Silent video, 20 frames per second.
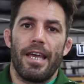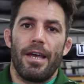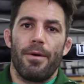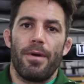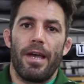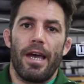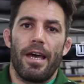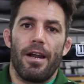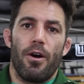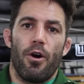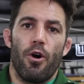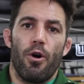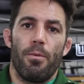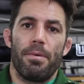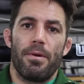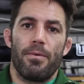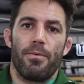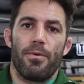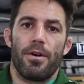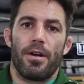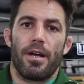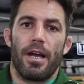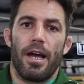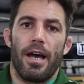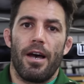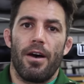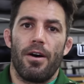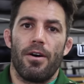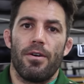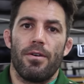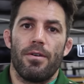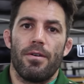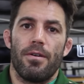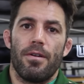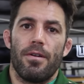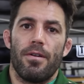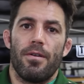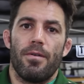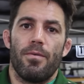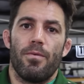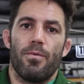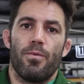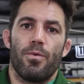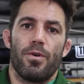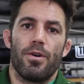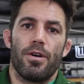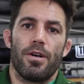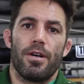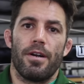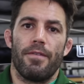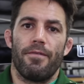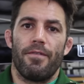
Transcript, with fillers: day, we had an open workout. We were